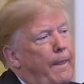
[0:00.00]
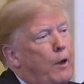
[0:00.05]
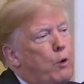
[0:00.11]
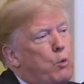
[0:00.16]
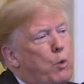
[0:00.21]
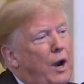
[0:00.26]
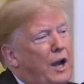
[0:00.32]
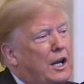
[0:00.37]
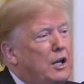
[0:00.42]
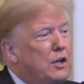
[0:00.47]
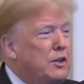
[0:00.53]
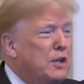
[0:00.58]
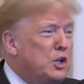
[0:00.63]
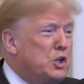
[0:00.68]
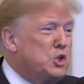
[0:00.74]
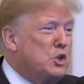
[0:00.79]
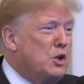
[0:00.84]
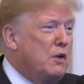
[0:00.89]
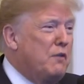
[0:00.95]
a record
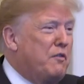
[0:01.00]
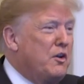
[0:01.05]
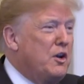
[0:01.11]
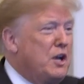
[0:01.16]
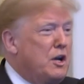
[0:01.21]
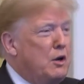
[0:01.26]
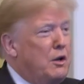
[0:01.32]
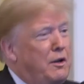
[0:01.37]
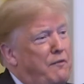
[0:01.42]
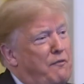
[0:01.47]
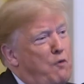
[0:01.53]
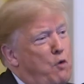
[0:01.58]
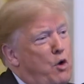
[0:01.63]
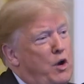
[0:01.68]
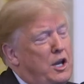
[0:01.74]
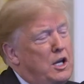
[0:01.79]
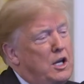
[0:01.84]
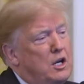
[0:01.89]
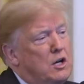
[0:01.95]
that stood for nearly
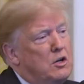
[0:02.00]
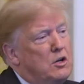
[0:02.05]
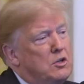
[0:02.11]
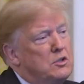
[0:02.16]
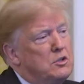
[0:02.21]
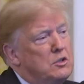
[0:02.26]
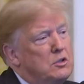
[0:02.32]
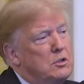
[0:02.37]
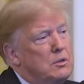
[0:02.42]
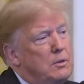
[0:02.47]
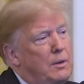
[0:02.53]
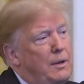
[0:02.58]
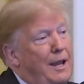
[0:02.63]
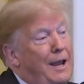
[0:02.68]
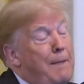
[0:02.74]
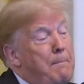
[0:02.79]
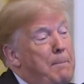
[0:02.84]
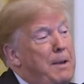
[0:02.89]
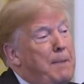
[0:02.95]
40 years,
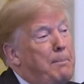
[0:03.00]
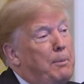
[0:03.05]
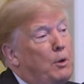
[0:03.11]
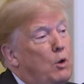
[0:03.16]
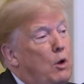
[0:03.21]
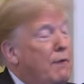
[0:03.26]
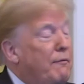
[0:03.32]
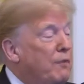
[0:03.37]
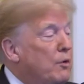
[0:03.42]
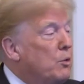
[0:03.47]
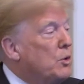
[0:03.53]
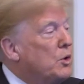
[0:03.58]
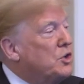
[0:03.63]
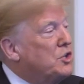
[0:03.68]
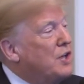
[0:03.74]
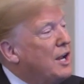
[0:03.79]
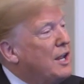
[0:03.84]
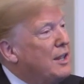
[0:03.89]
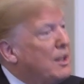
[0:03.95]
and people often
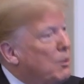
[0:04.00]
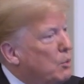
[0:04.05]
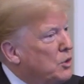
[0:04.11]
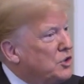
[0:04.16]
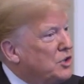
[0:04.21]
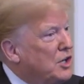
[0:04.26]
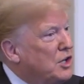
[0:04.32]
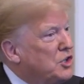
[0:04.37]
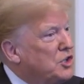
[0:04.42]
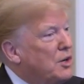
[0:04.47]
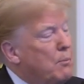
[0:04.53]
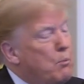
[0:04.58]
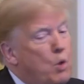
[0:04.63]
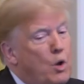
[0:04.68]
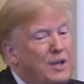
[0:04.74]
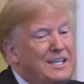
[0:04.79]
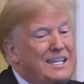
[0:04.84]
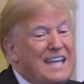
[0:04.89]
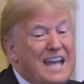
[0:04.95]
would say that was a
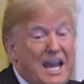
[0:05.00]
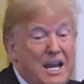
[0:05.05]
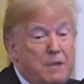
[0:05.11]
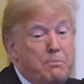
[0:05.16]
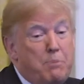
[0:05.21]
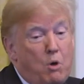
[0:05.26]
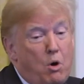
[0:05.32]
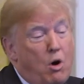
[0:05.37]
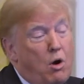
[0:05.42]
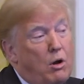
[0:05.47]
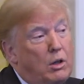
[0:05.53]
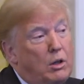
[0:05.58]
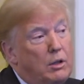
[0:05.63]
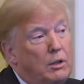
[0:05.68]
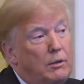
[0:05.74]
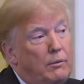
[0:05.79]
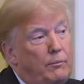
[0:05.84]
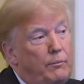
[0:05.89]
somewhat dead ball.